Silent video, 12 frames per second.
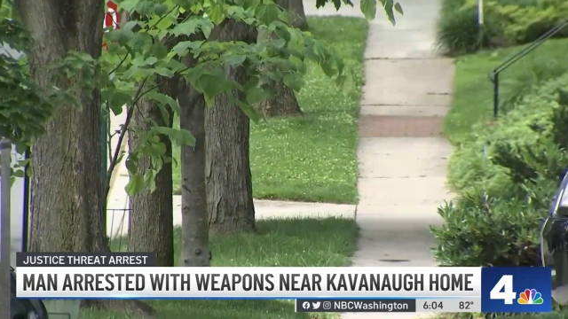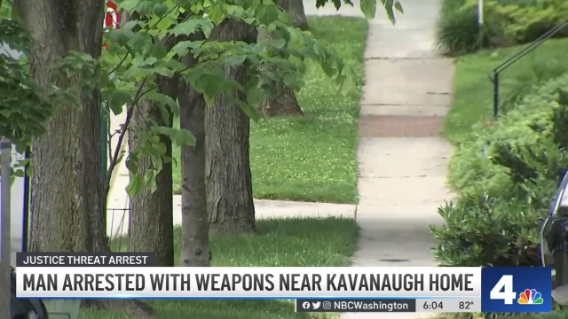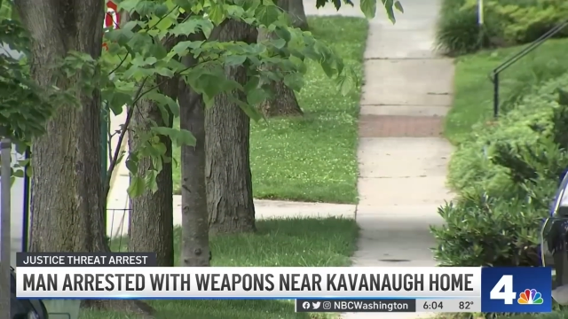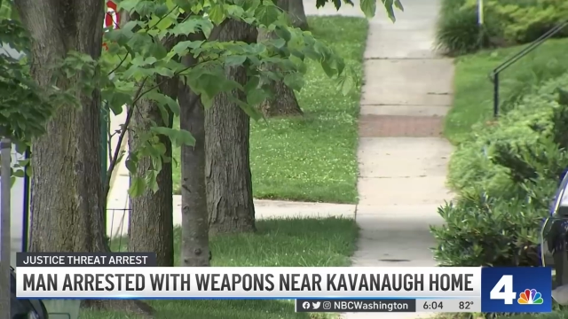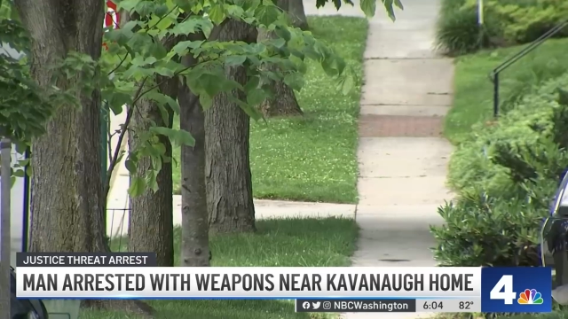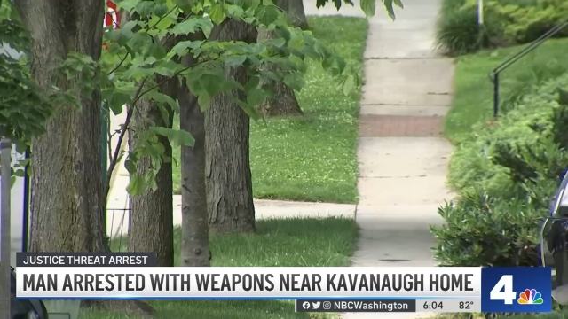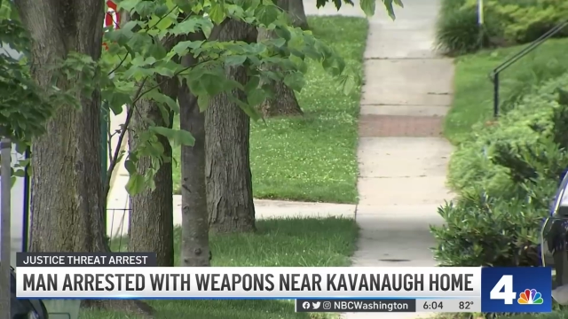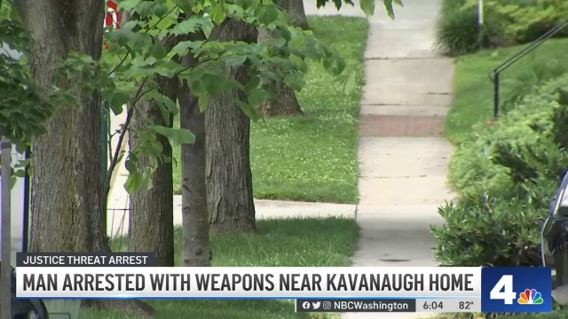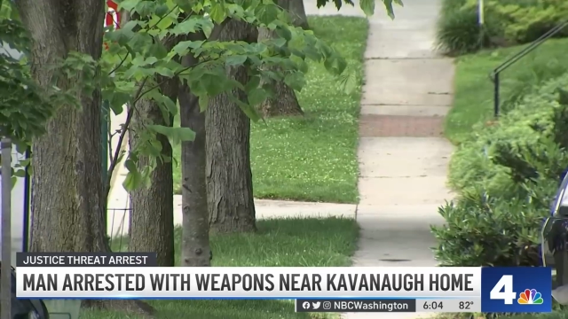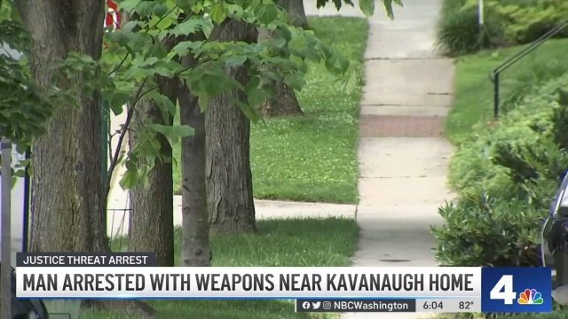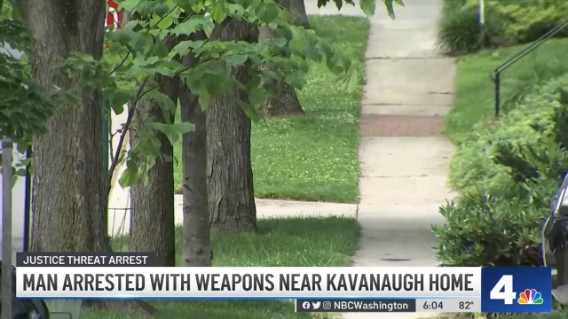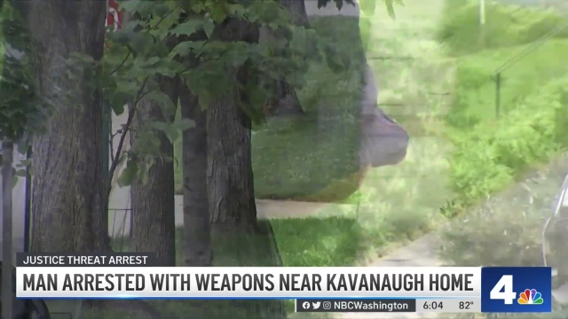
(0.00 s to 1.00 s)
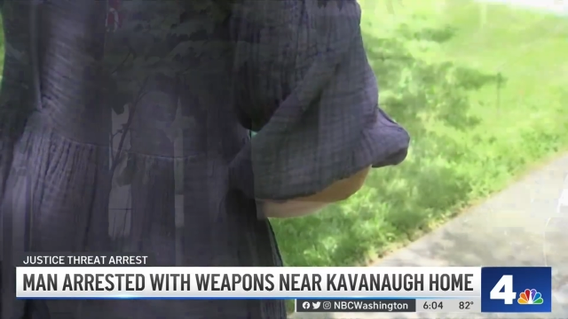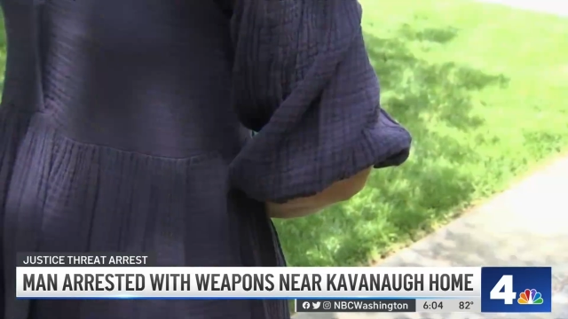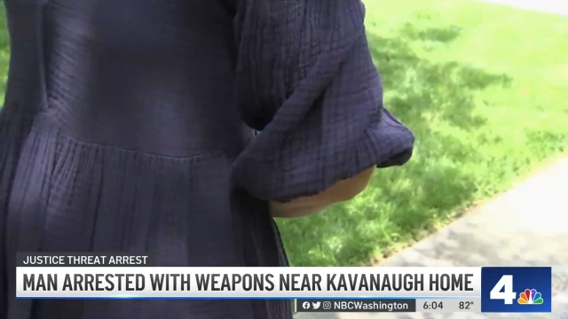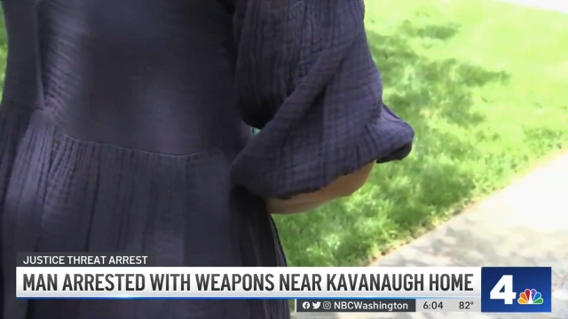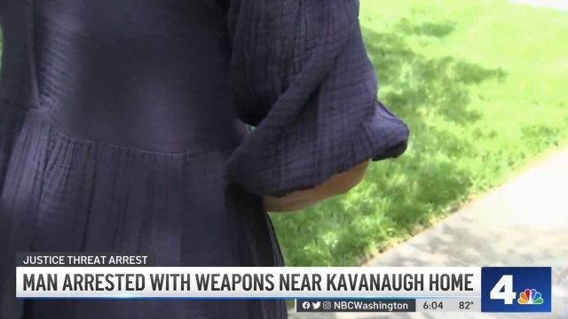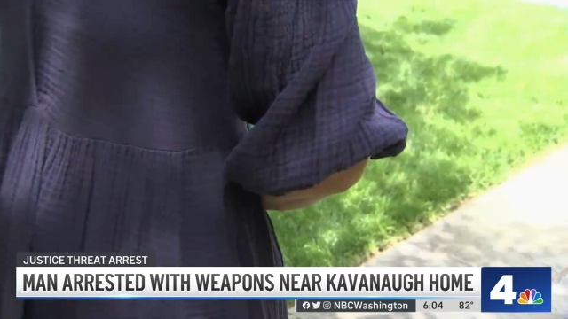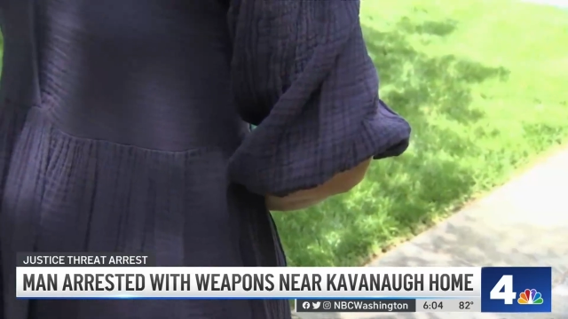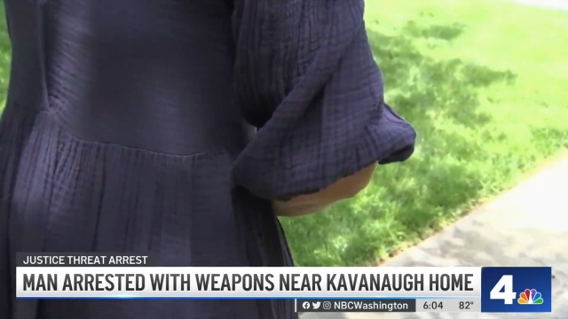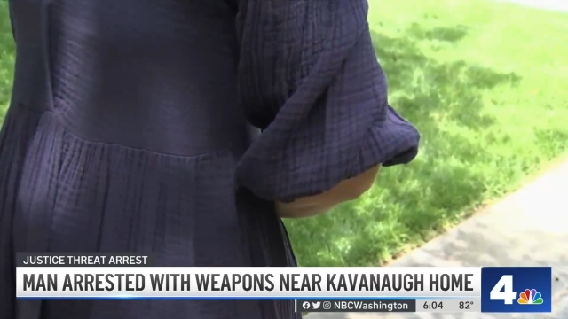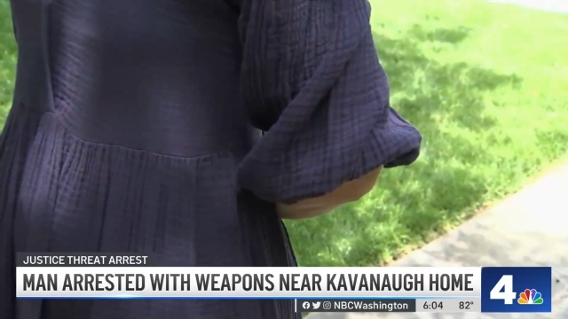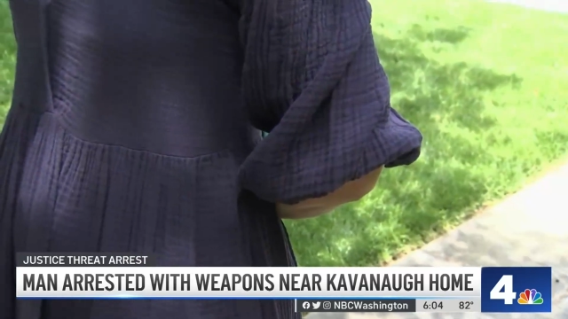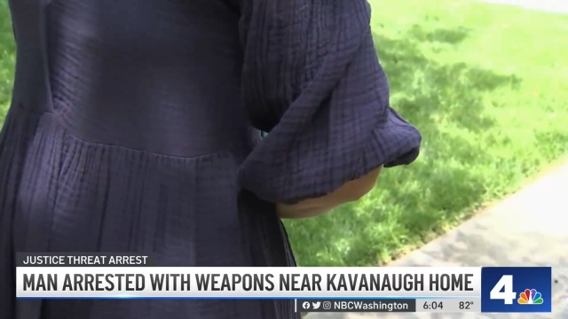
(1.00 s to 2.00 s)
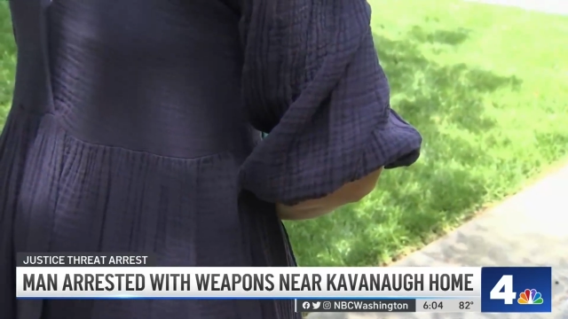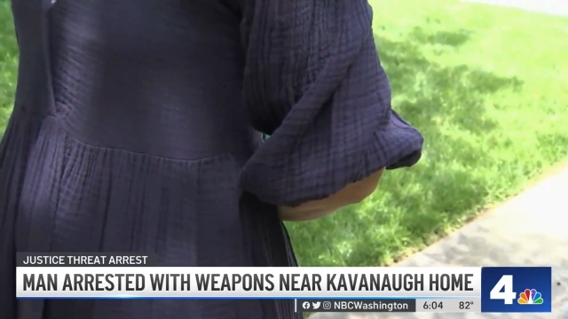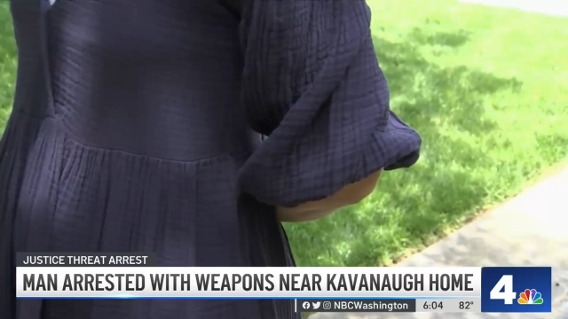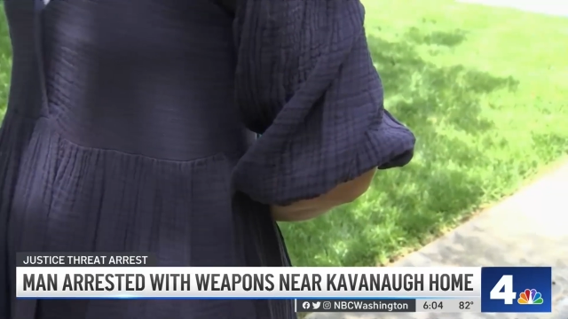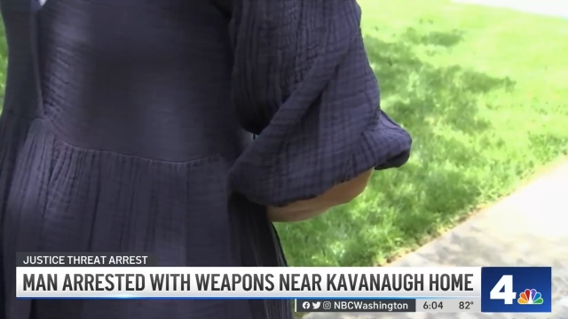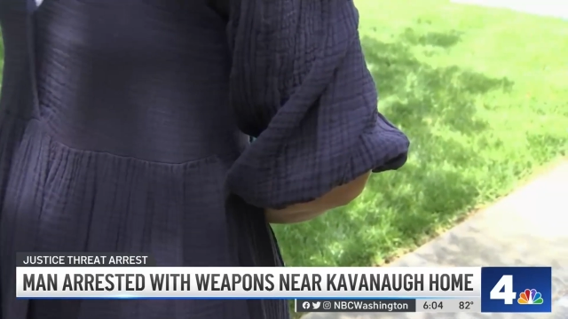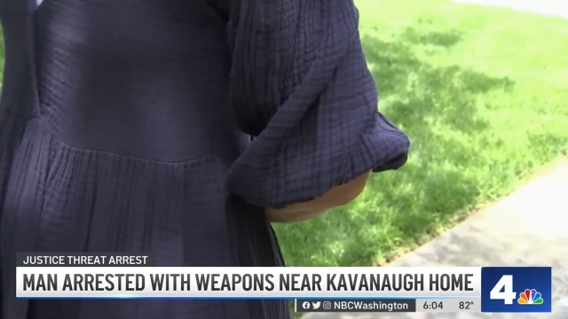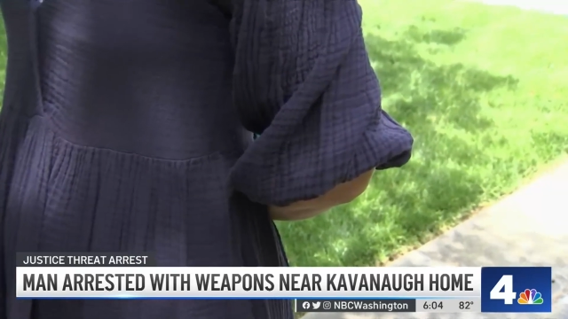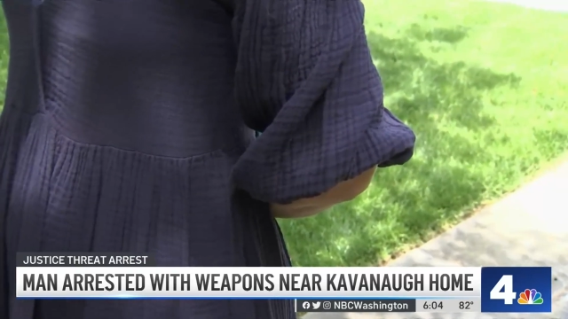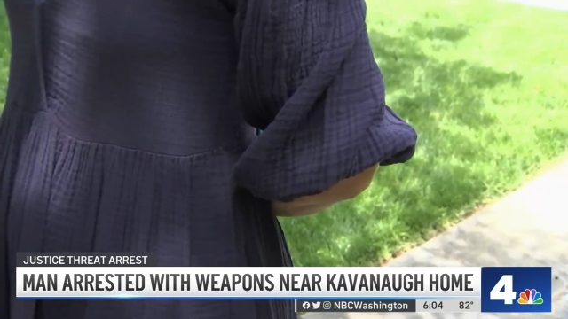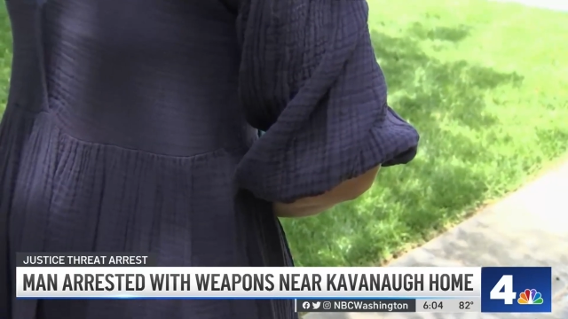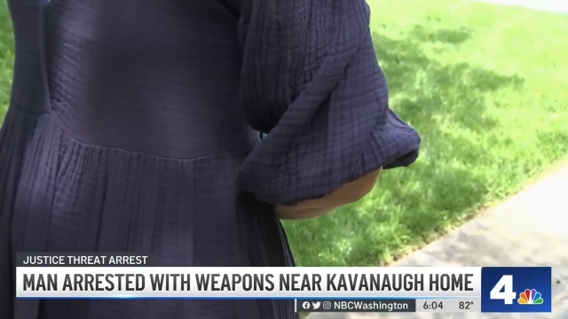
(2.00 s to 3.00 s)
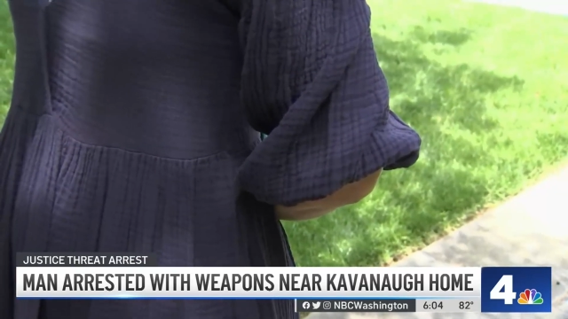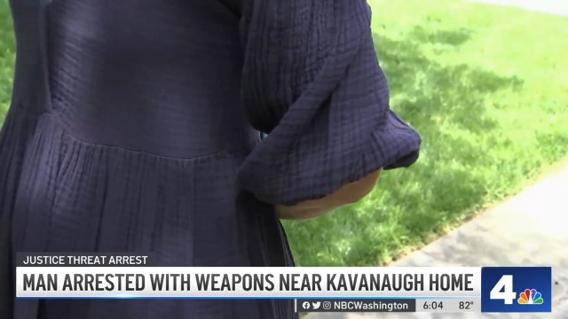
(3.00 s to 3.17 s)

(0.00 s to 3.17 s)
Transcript: [unreadable: no face in view]